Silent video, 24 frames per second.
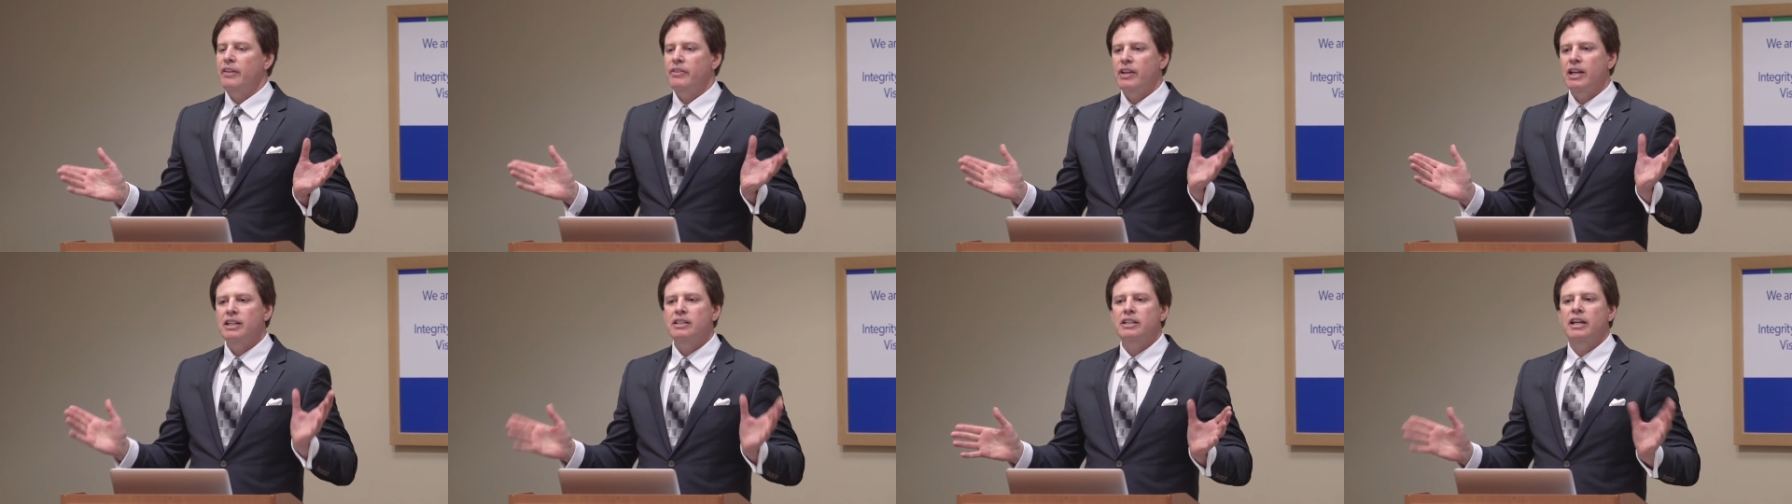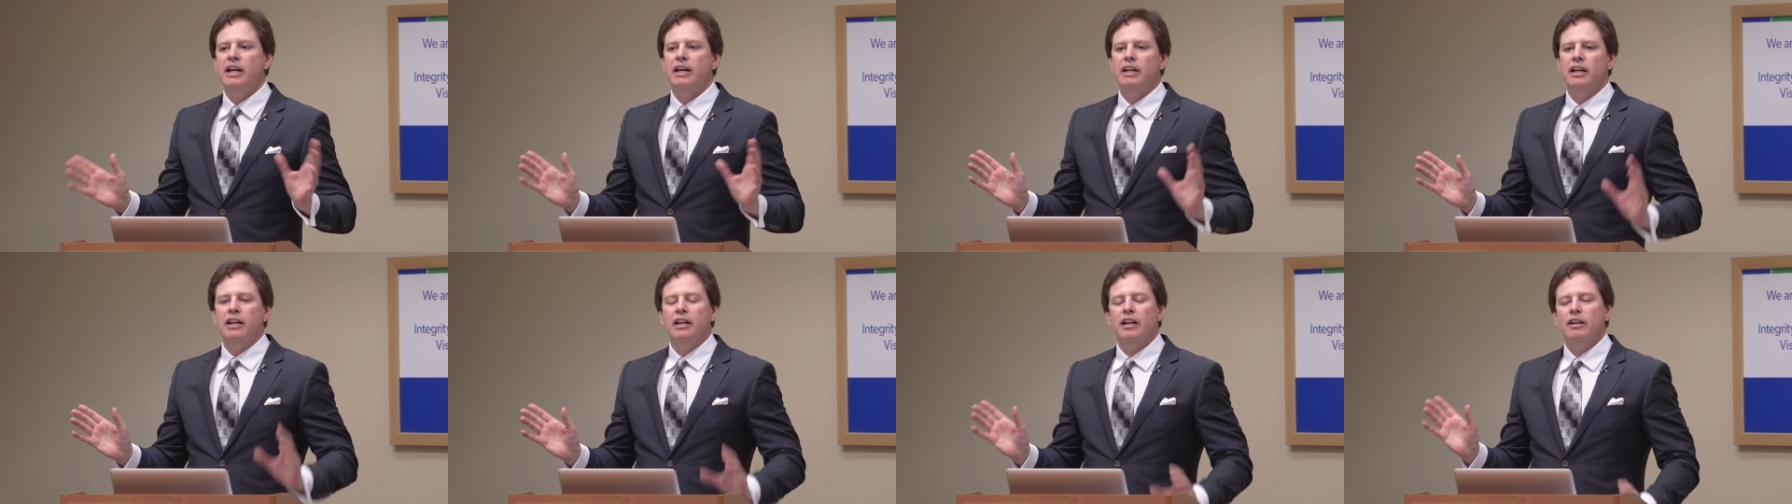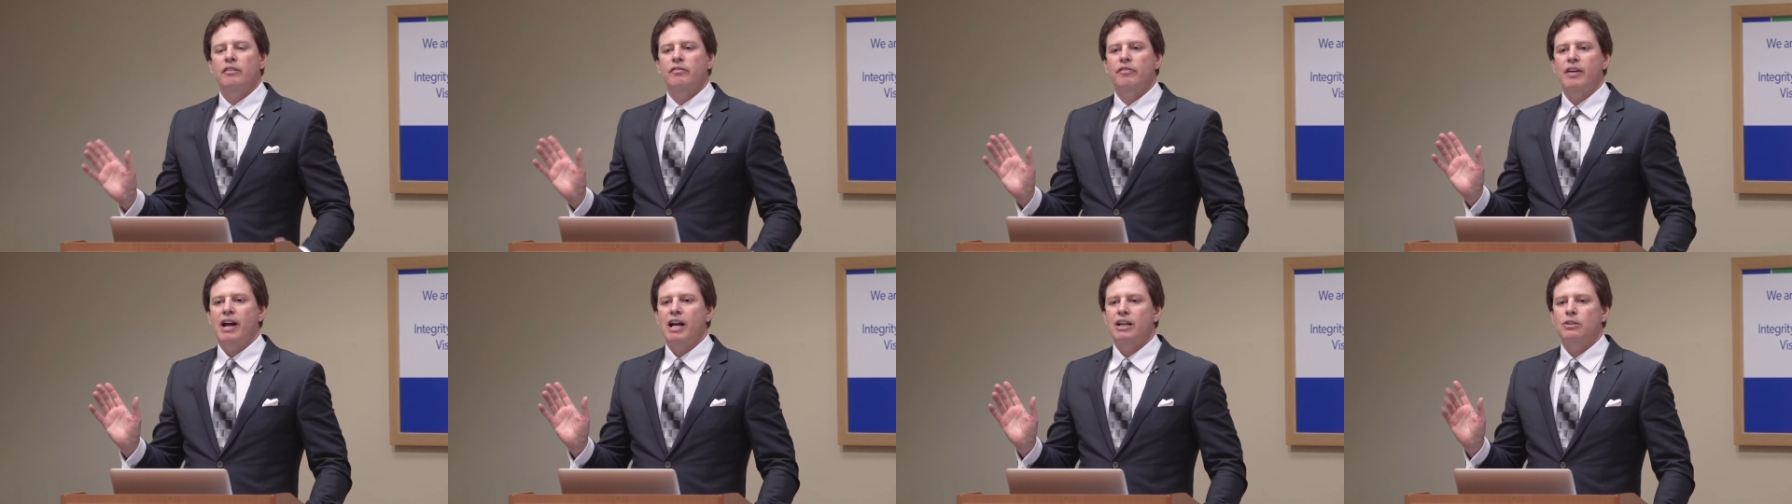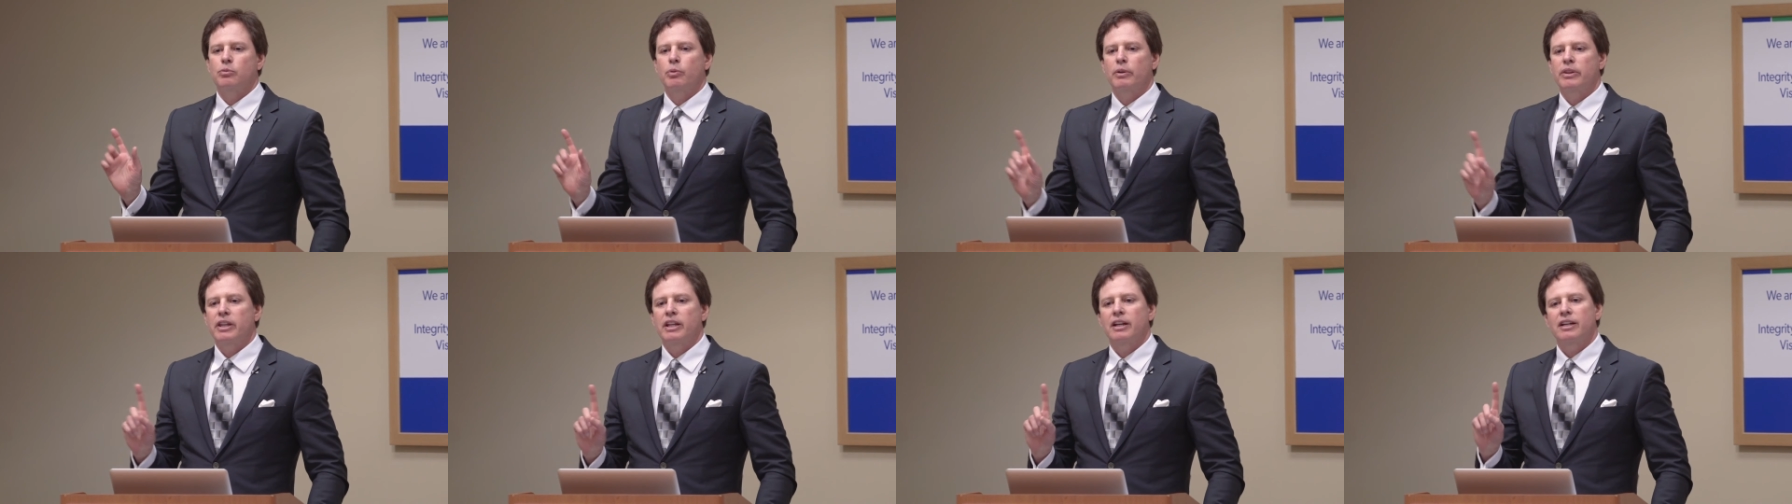And they did, and in
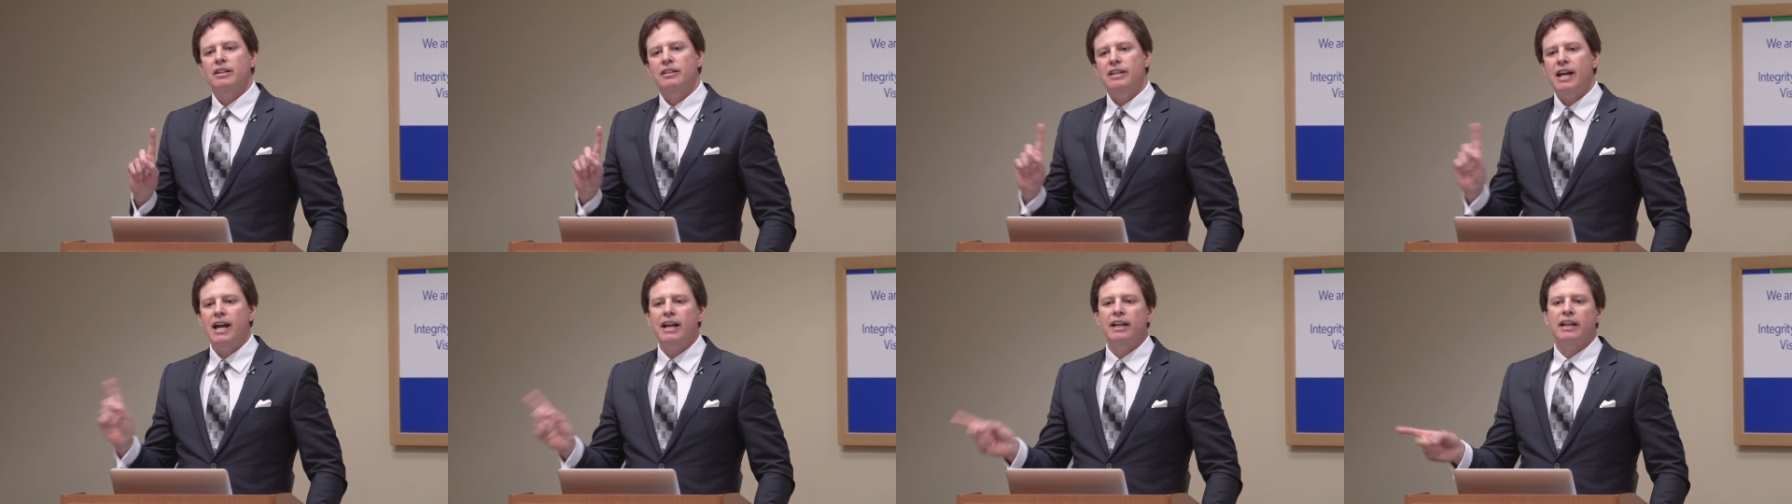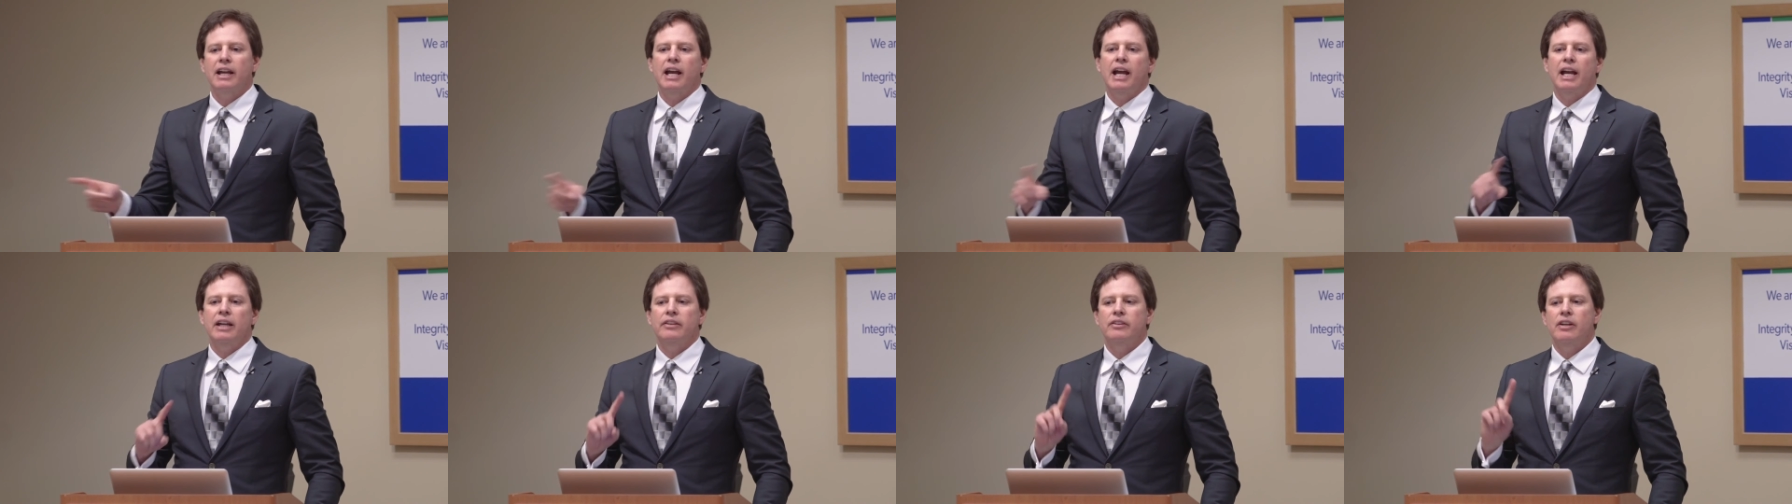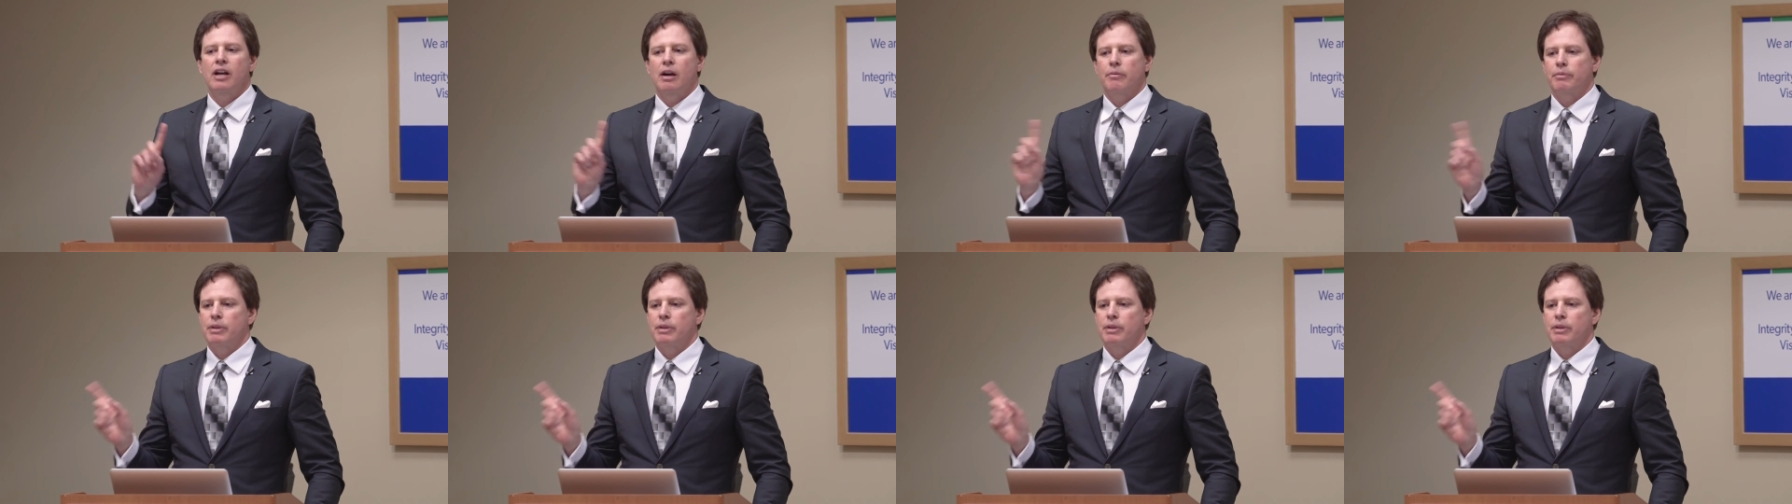fact, within a decade,